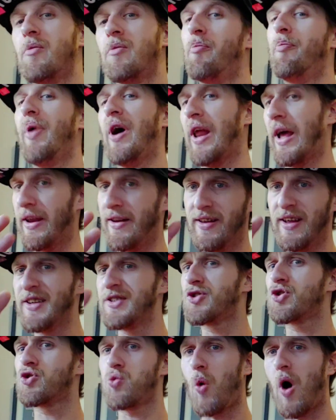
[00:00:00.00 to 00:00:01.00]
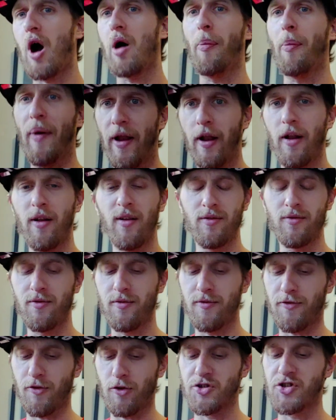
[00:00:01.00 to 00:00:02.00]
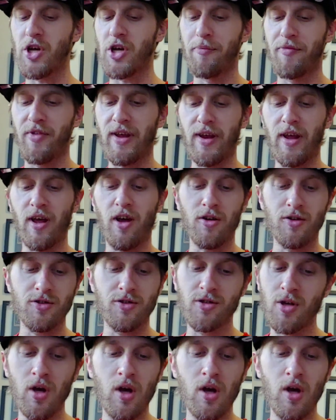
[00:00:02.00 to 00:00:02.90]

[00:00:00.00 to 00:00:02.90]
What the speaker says: but I did swap it for something else.